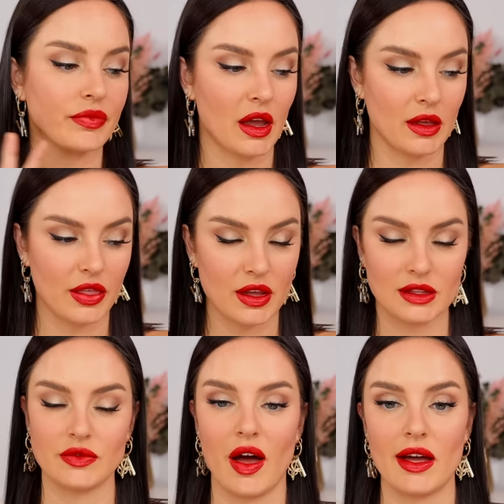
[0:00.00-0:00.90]
I think
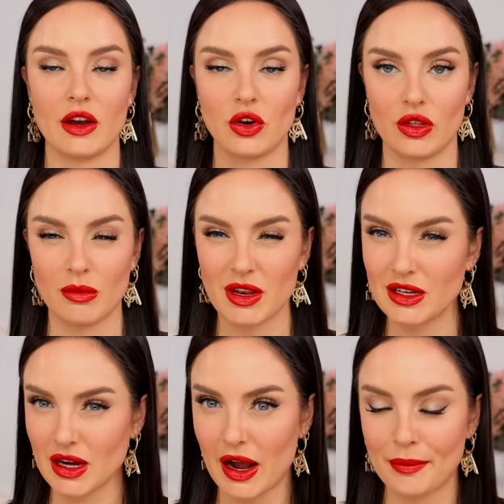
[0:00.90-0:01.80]
it's fine. I don't think I'm gonna
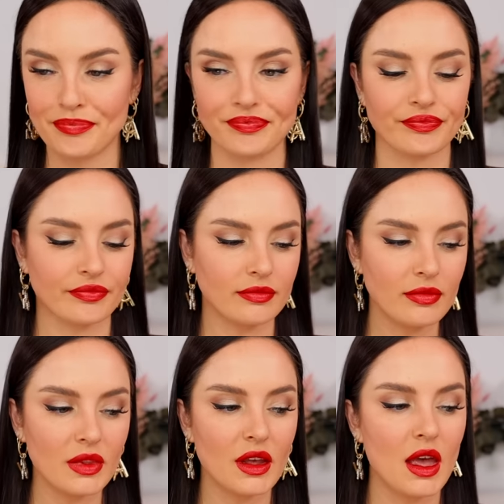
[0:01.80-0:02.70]
die.
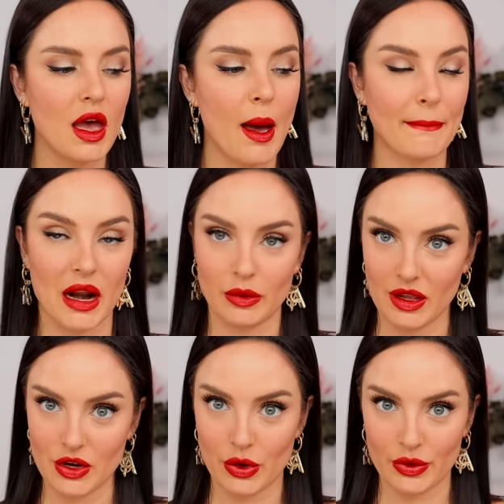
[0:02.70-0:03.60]
But I will
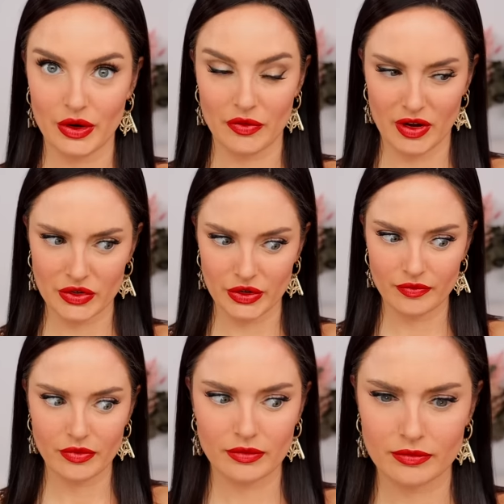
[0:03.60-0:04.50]
let you know if I do.